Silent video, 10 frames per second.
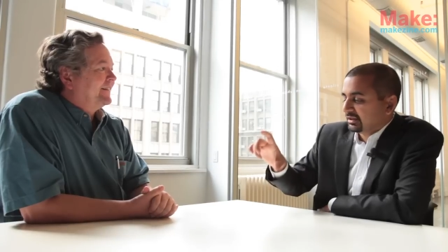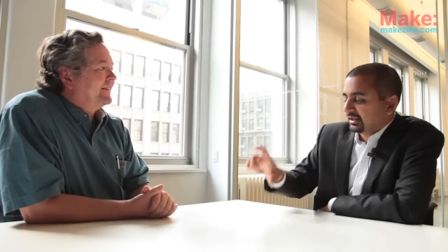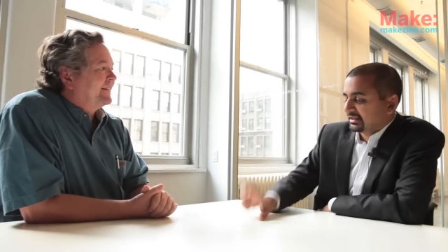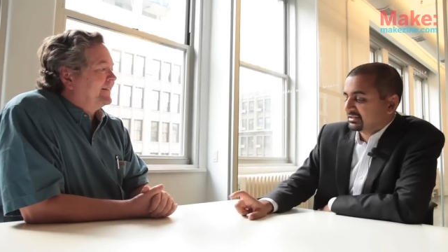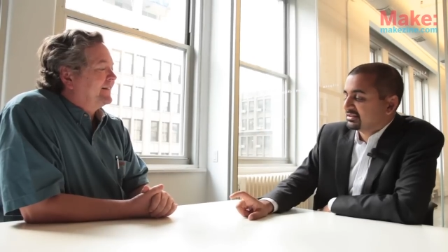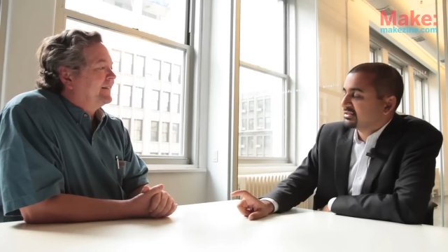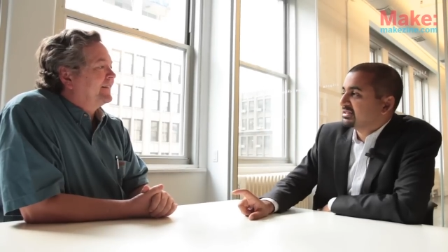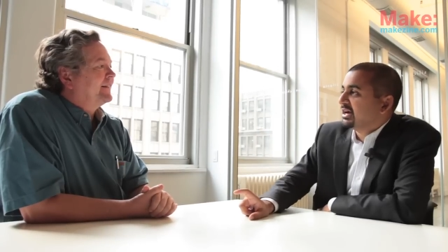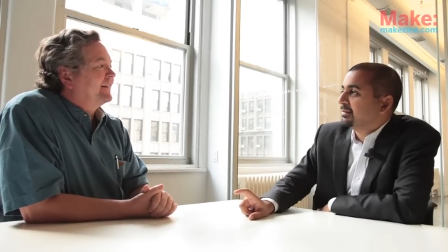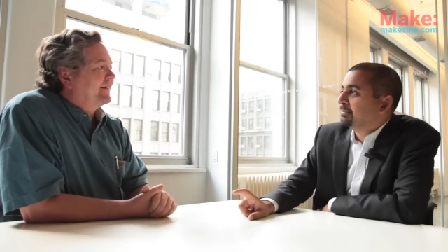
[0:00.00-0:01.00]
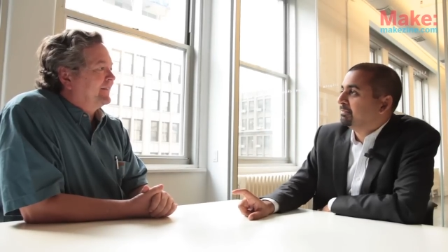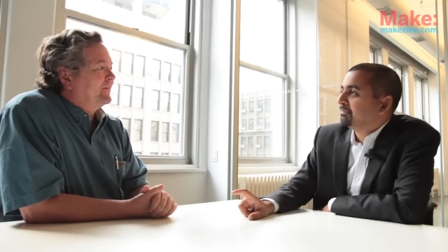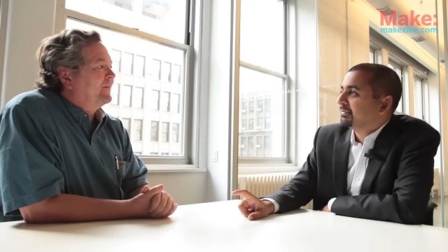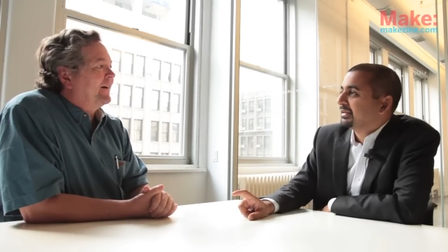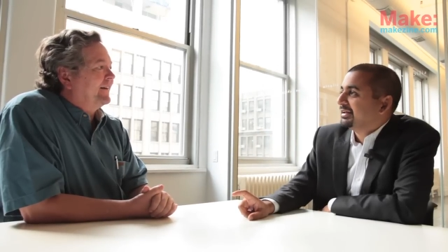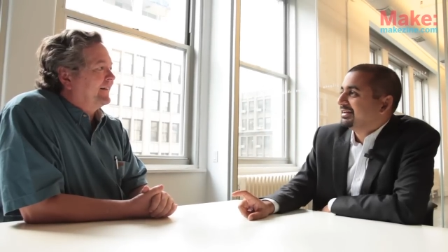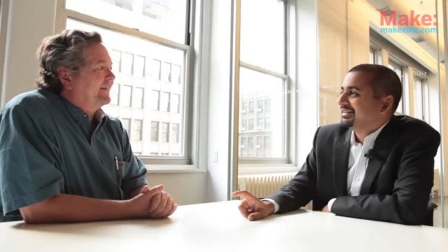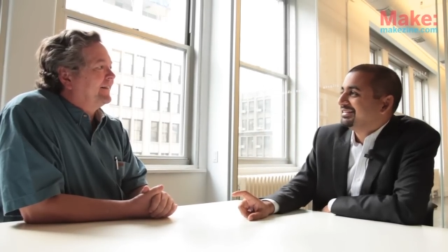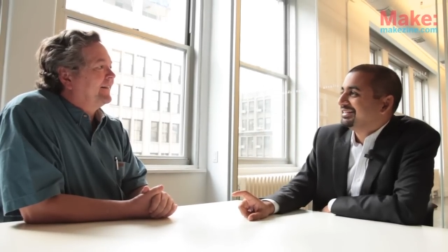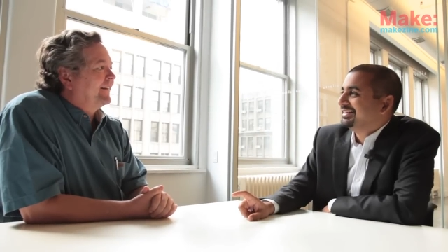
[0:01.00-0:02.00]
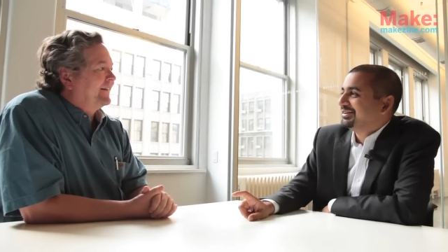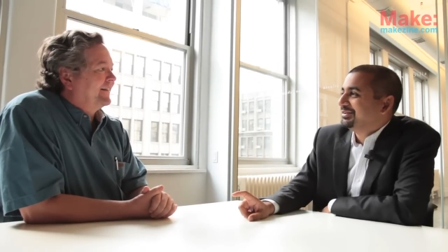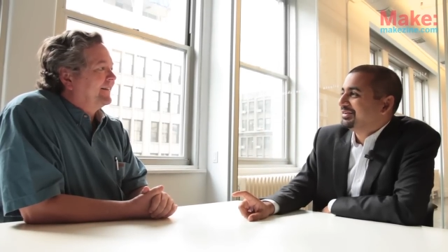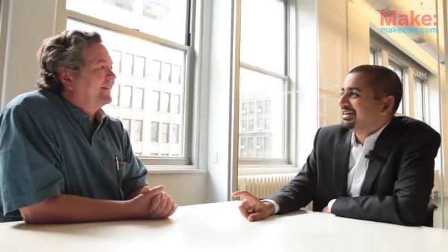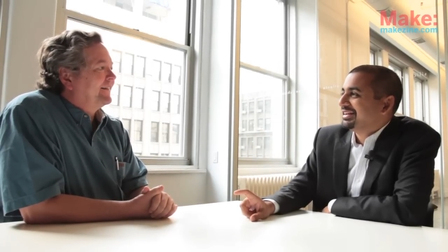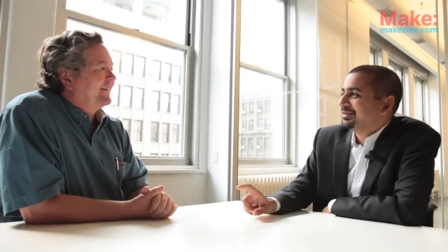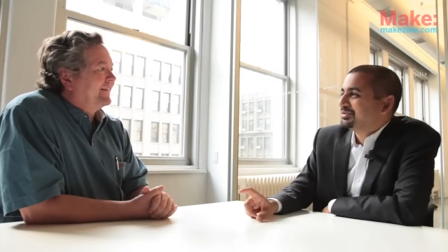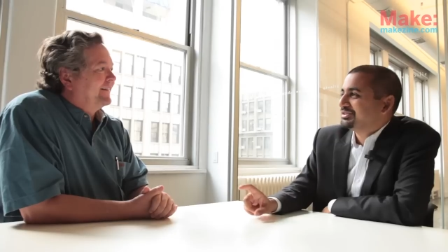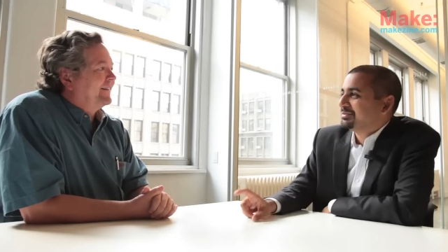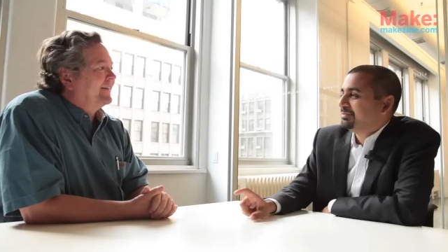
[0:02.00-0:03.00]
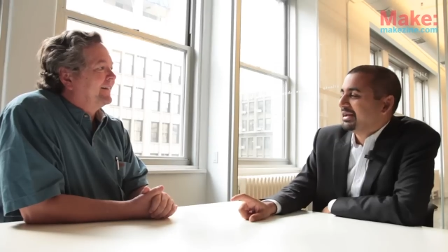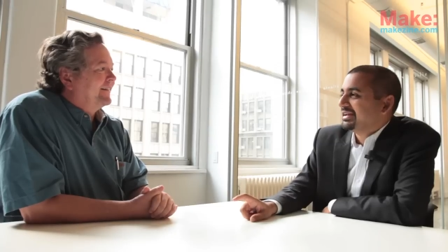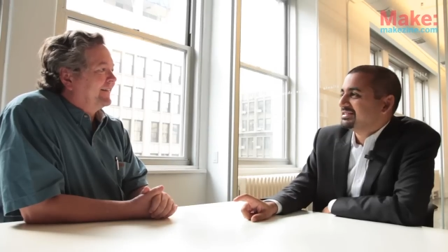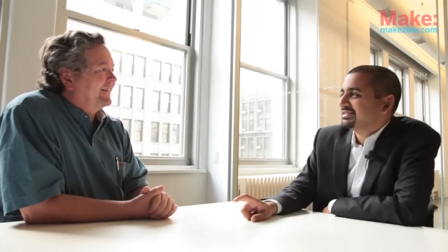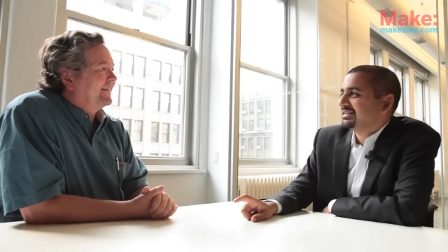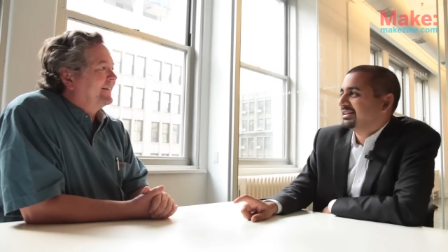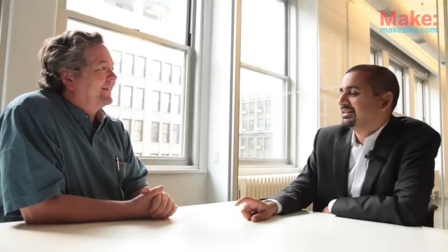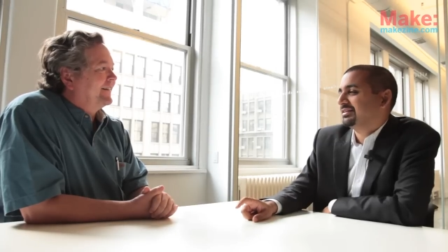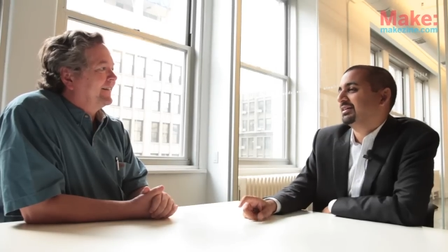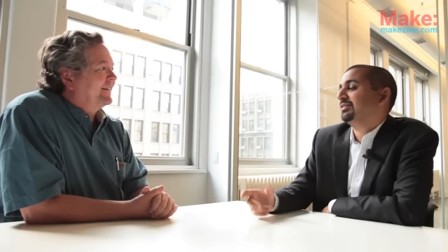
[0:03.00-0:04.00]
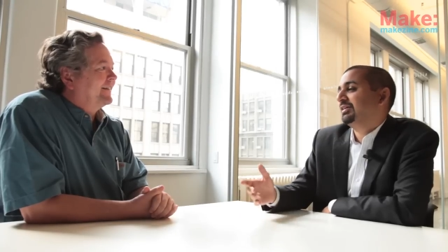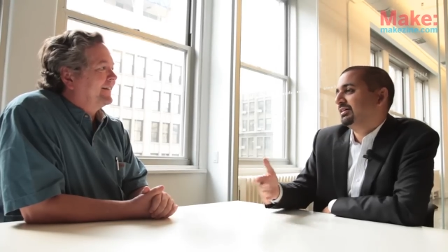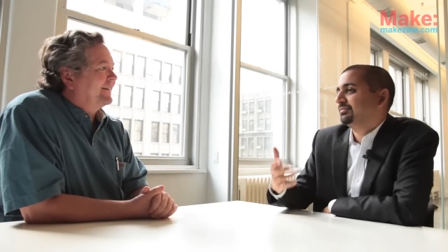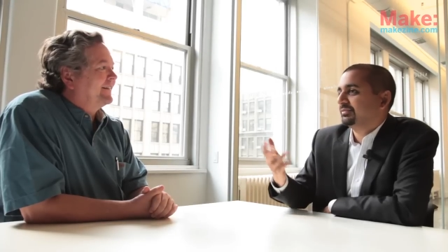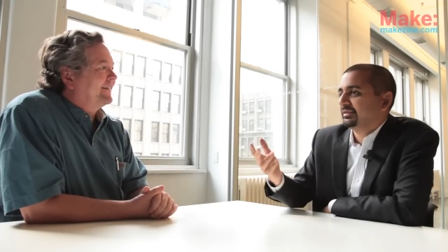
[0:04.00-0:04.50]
Speaker 1: as a stub. Right. You know, it, it, was the base, and then they like, well,